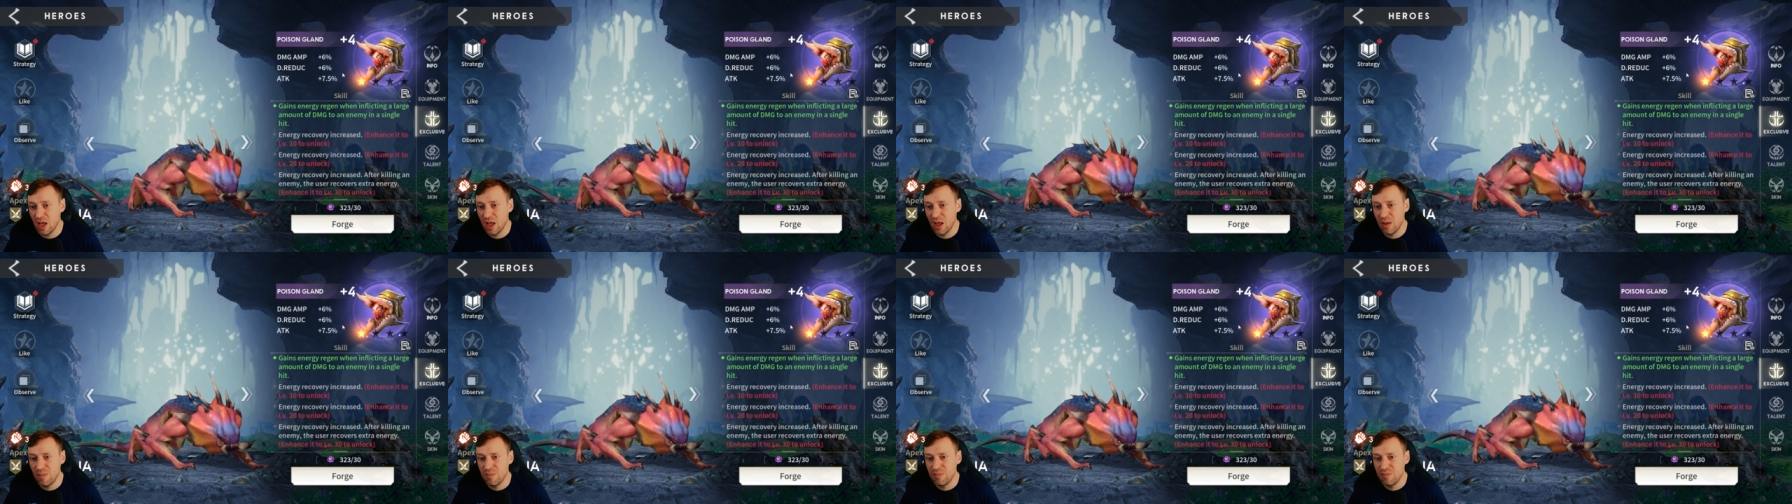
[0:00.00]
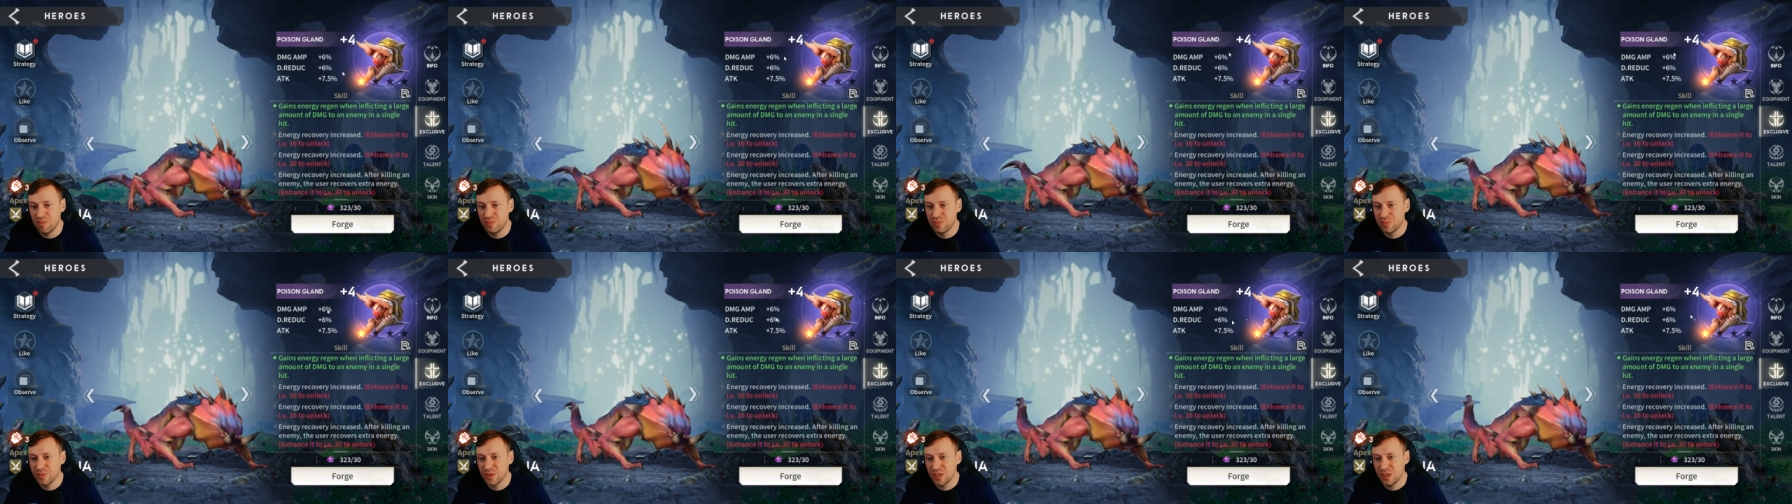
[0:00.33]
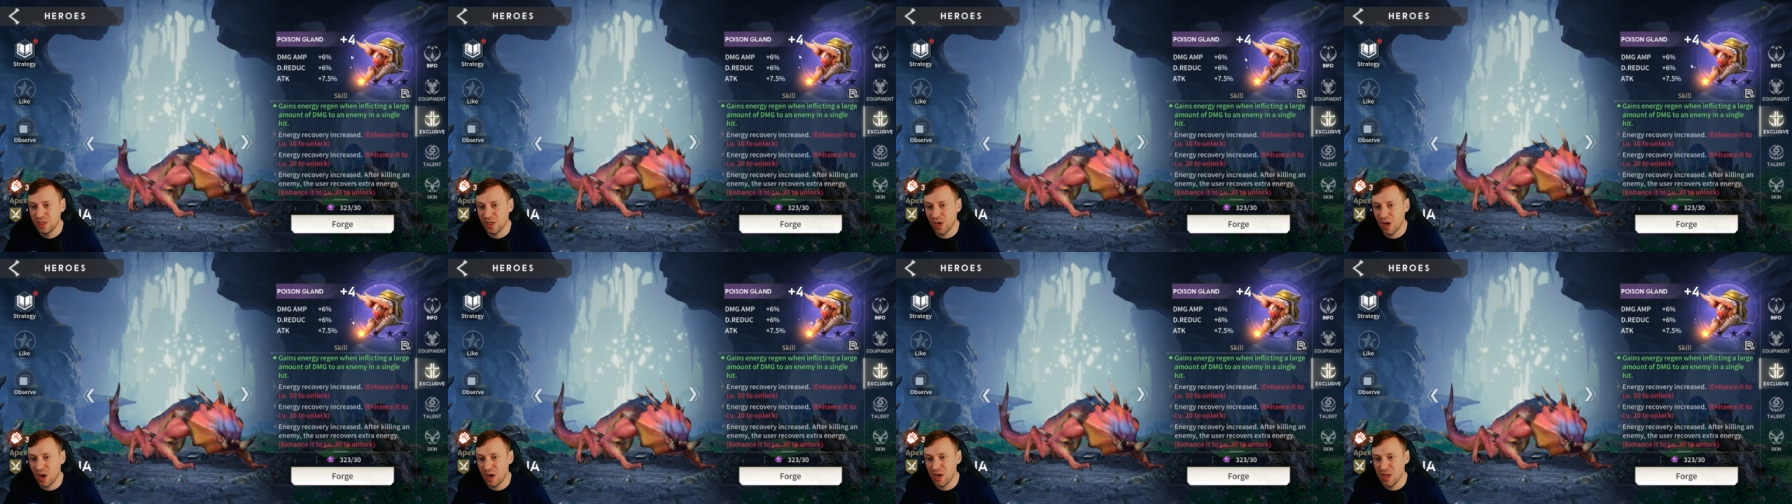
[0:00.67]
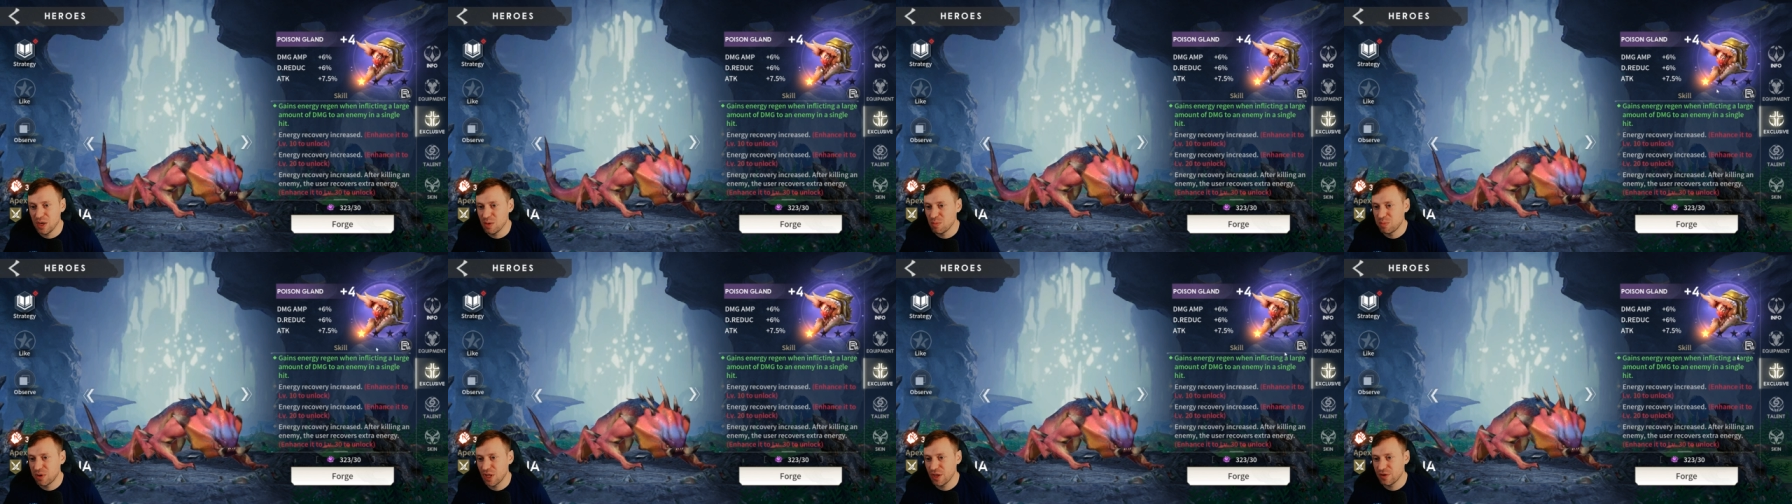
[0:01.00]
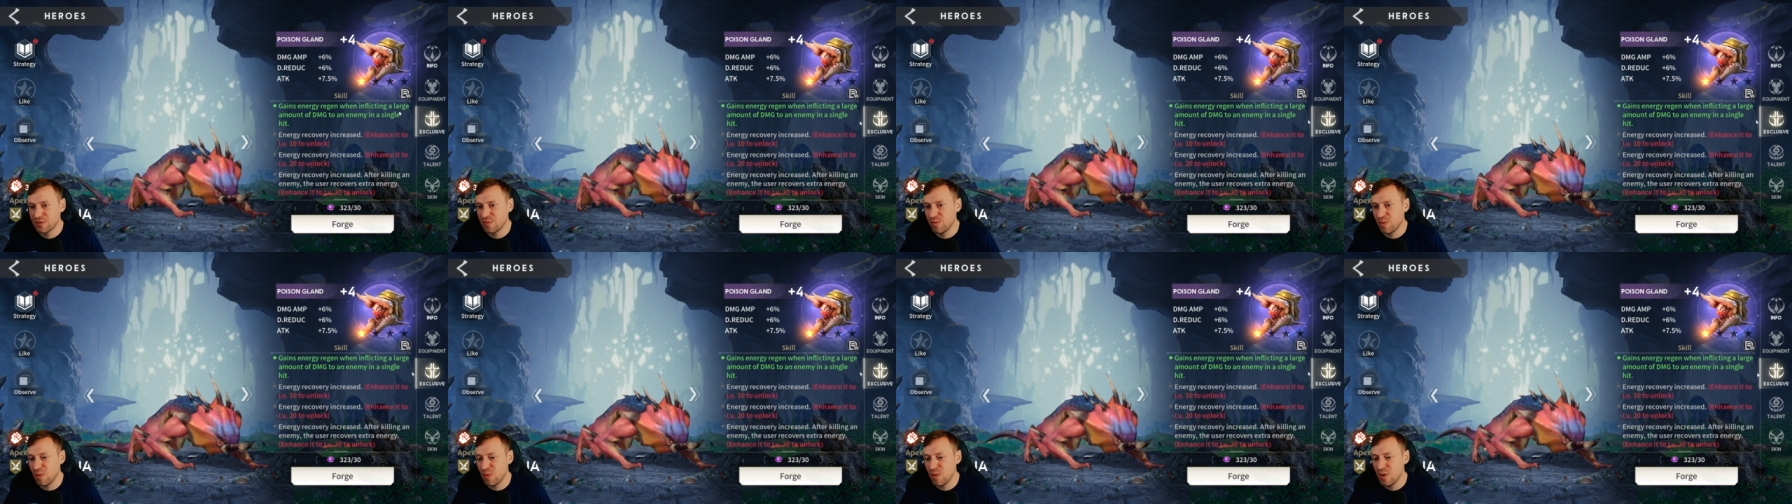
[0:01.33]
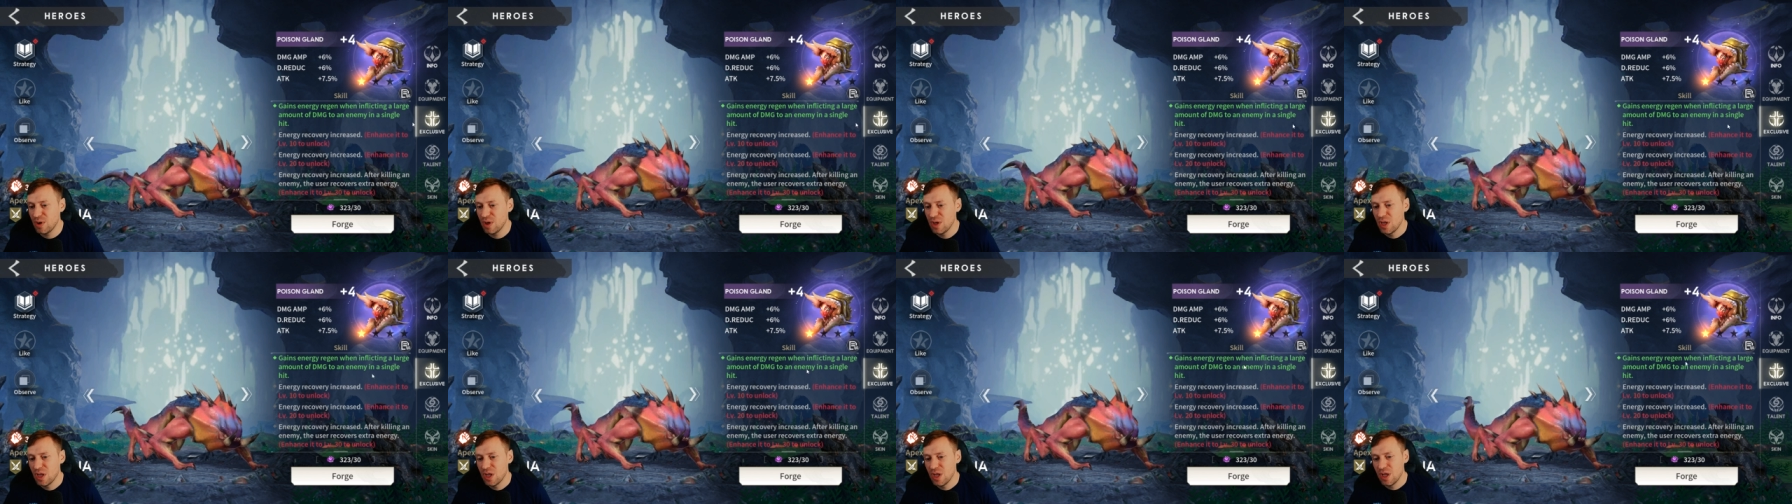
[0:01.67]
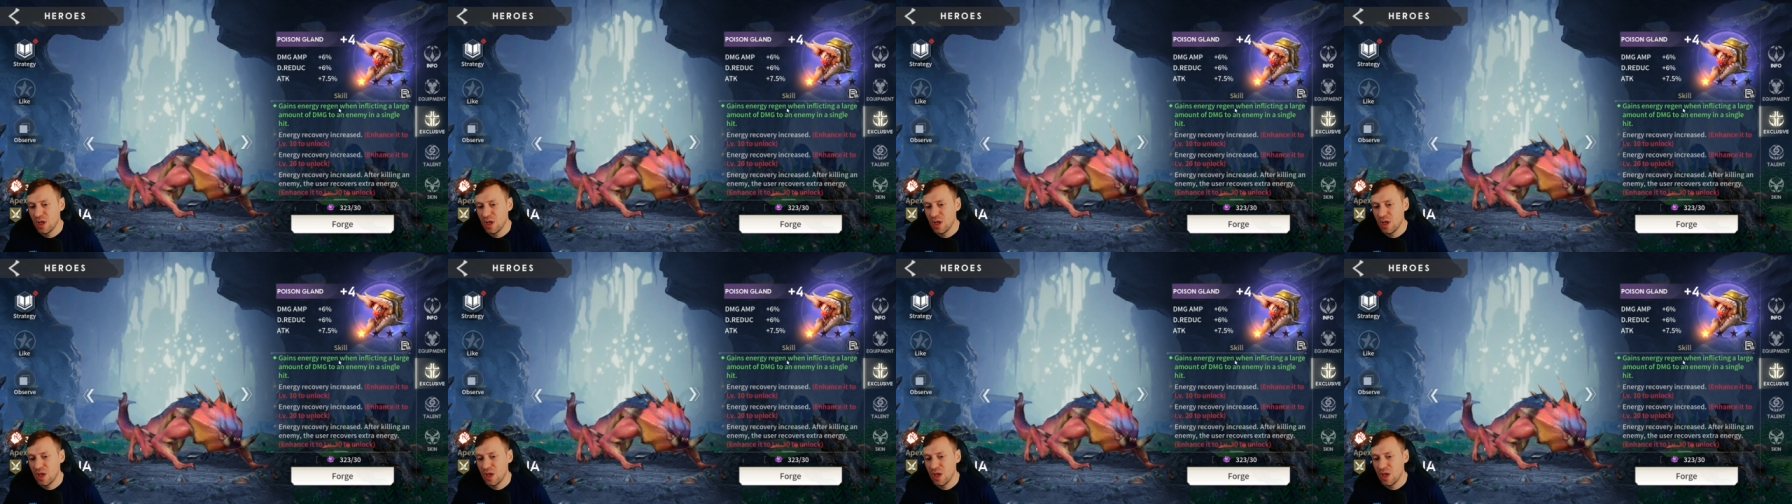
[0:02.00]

Um, you know, only at plus four.